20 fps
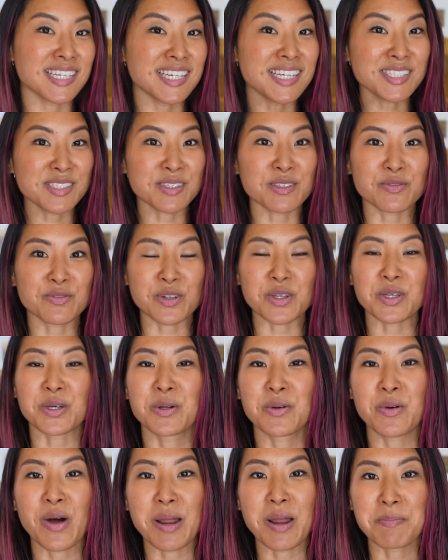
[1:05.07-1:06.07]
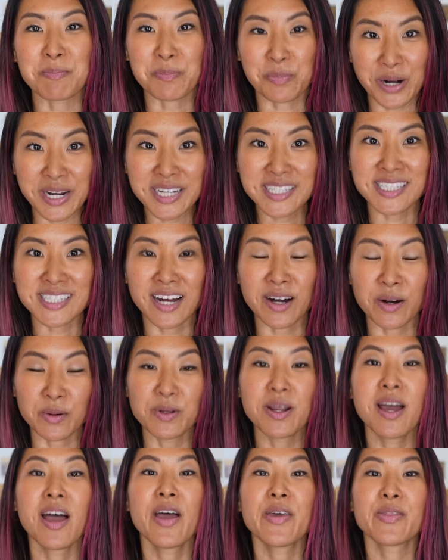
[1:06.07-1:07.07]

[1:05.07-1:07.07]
easier for you and break down